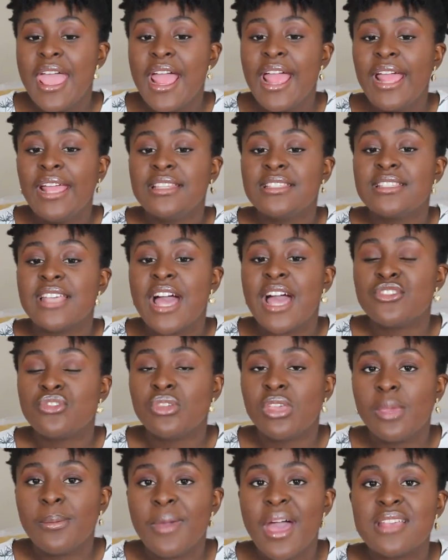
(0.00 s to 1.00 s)
And as
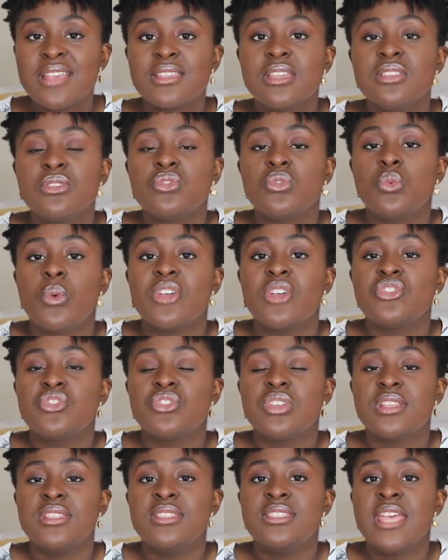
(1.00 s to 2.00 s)
you keep asking those
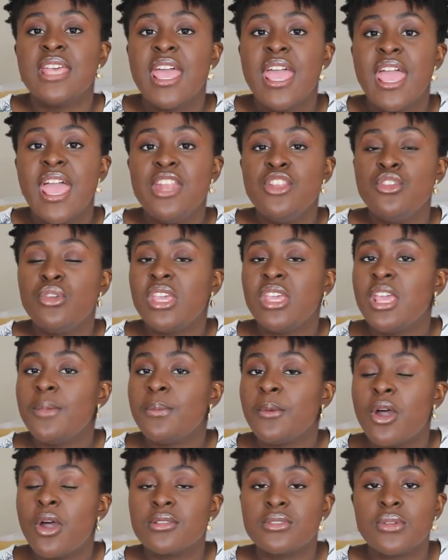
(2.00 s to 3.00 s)
questions and you
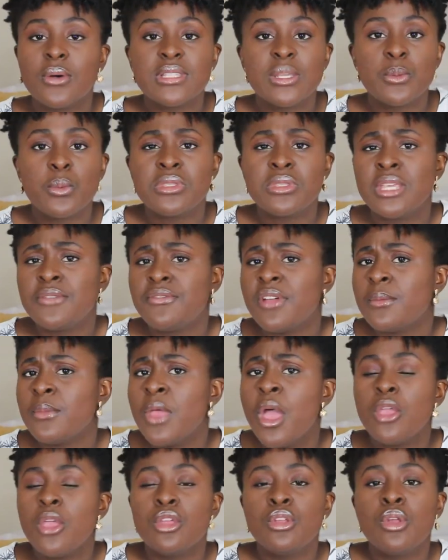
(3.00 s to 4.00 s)
keep consulting with
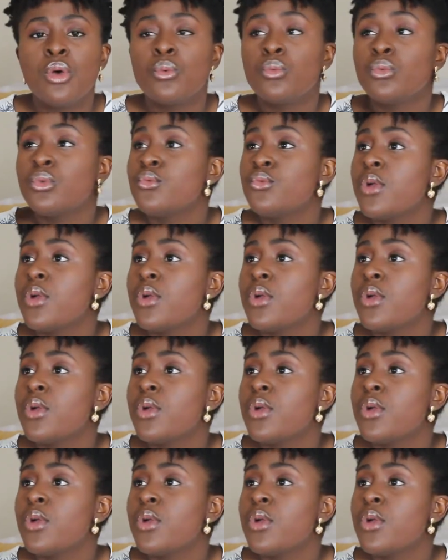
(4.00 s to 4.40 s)
different, you know,